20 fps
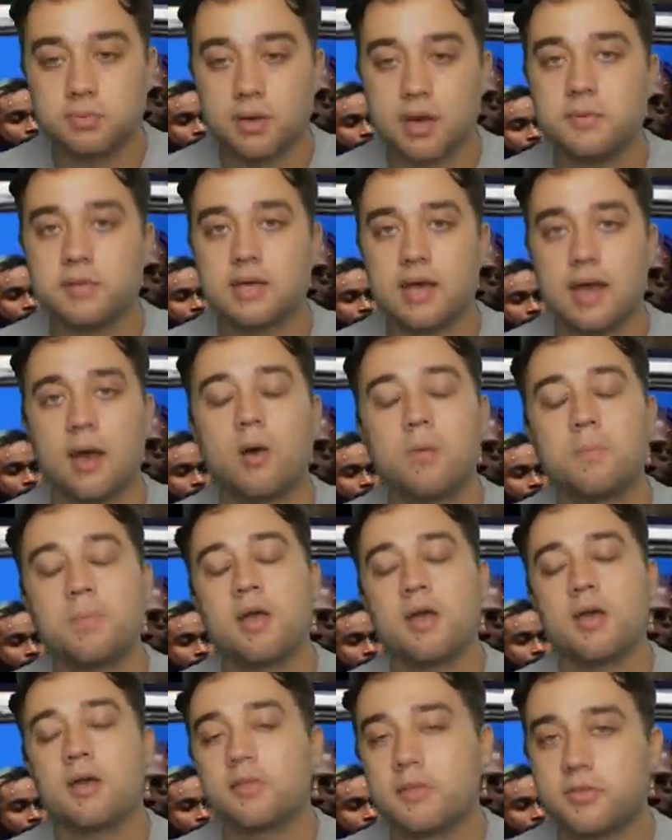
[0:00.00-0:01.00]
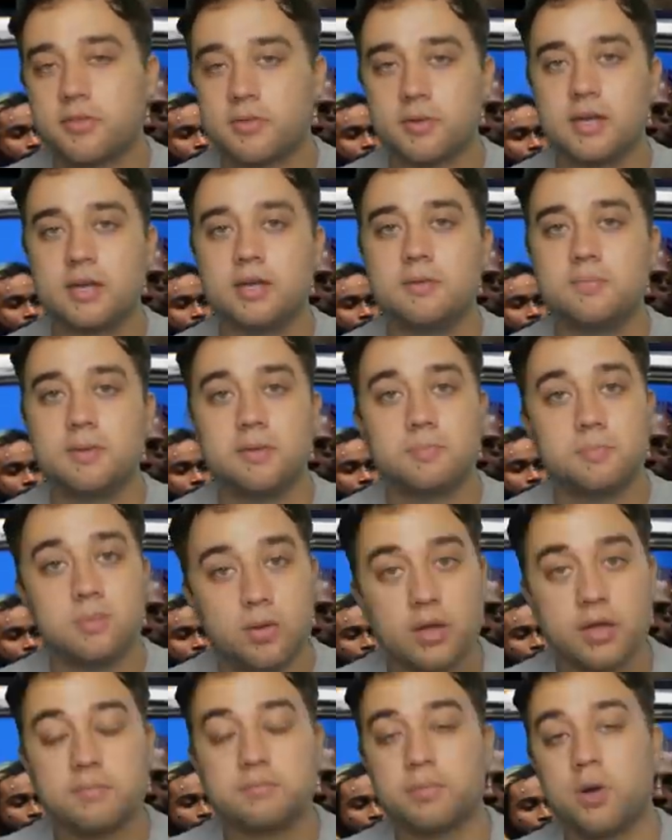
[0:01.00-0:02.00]
is probably to help the 3D
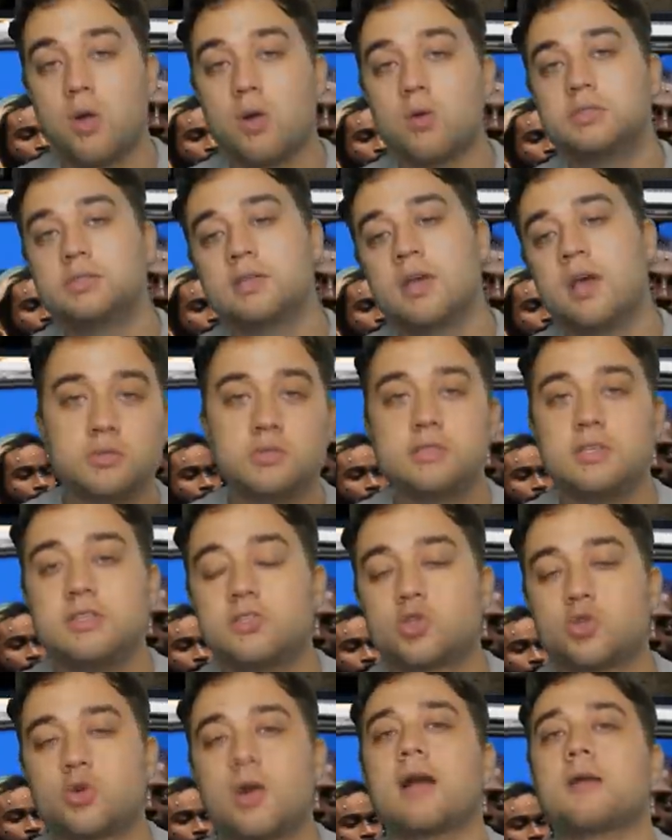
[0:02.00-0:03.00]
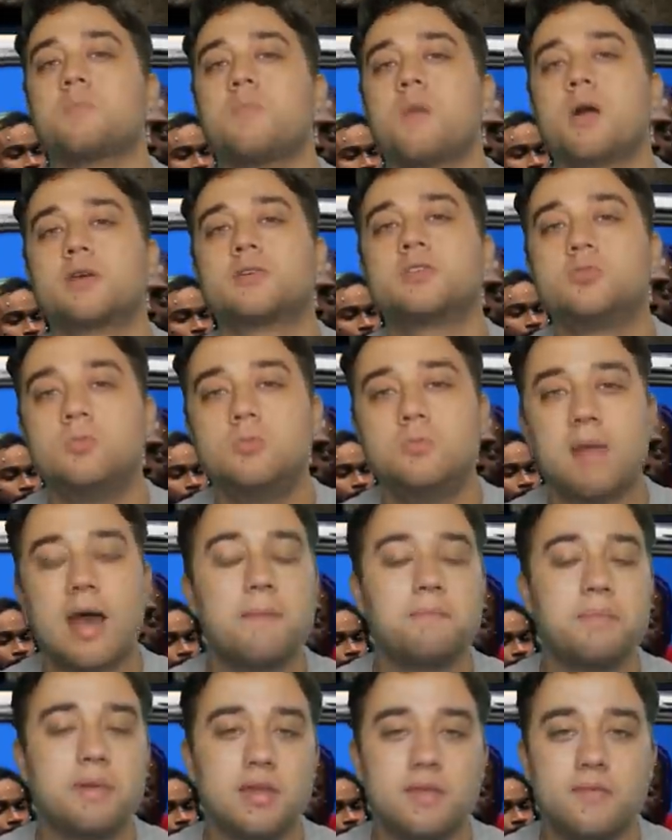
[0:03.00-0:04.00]
people in post use these track marks to
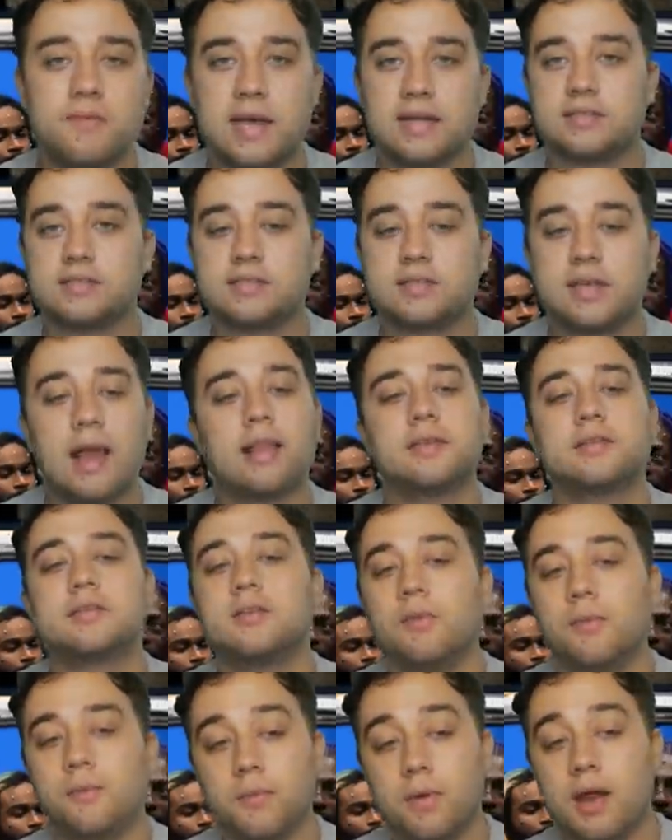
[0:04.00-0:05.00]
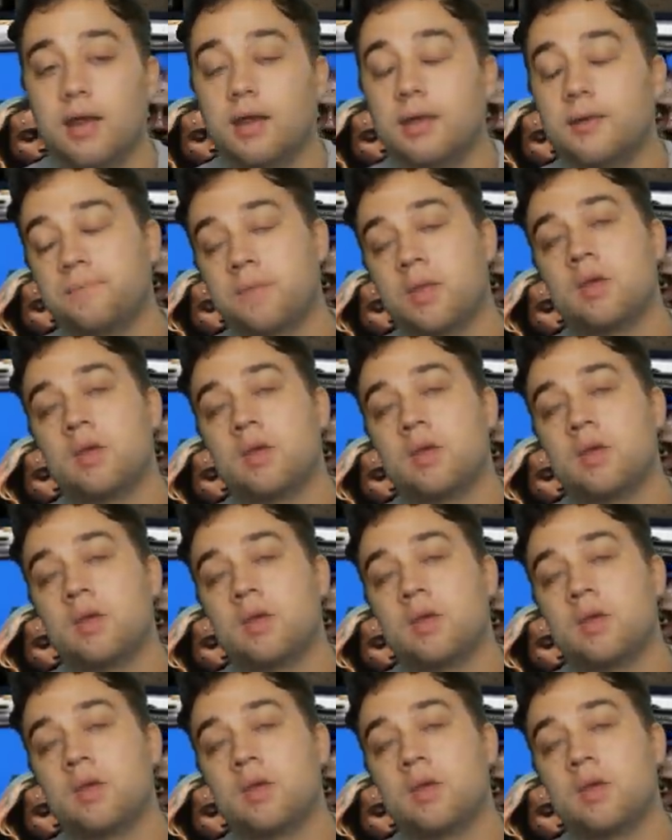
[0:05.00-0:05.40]
map in that skeleton rig.